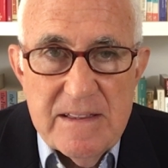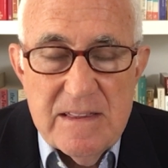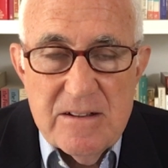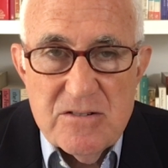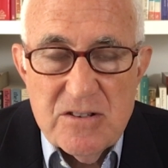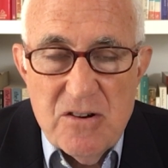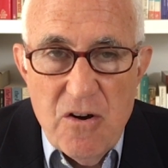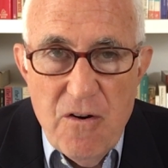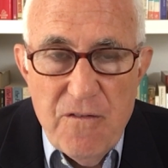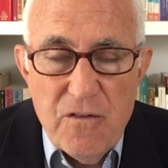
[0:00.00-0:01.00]
There's an
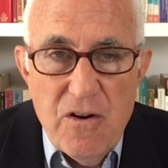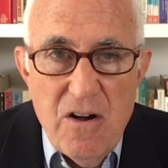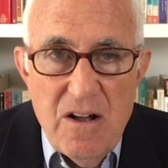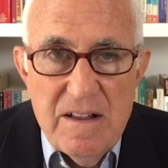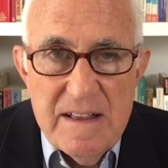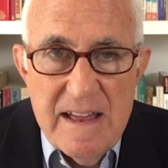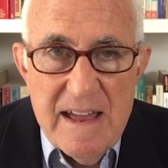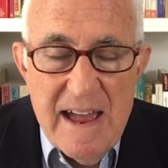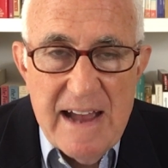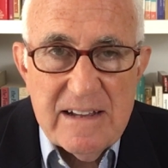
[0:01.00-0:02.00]
overall
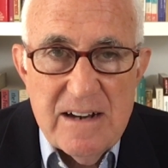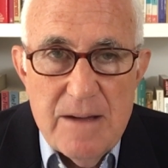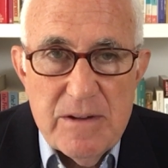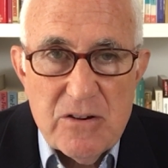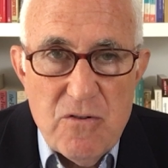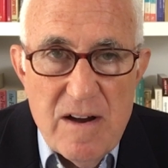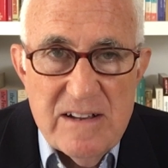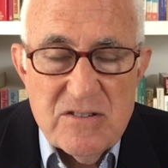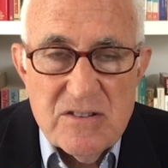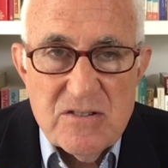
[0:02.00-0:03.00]
economic
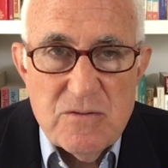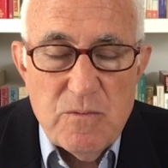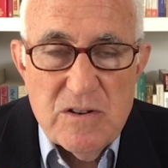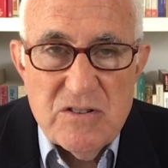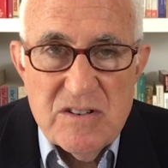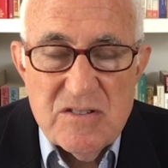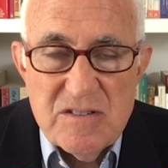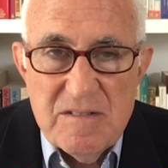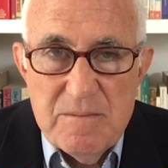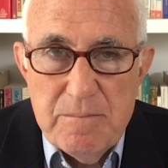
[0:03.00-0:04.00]
crisis, which
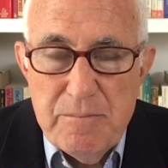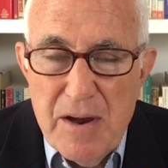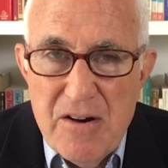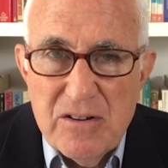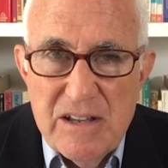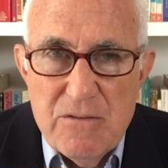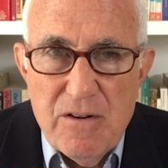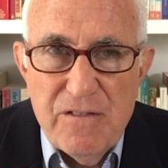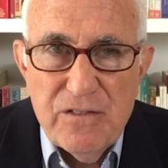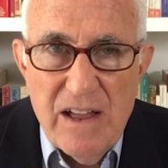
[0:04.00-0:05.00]
is barely
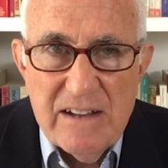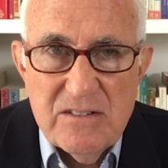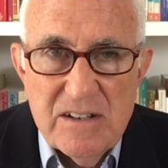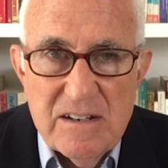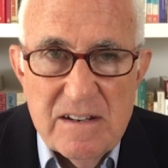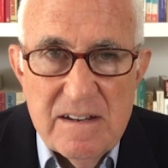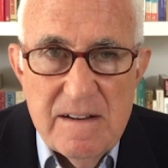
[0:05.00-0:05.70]
reflected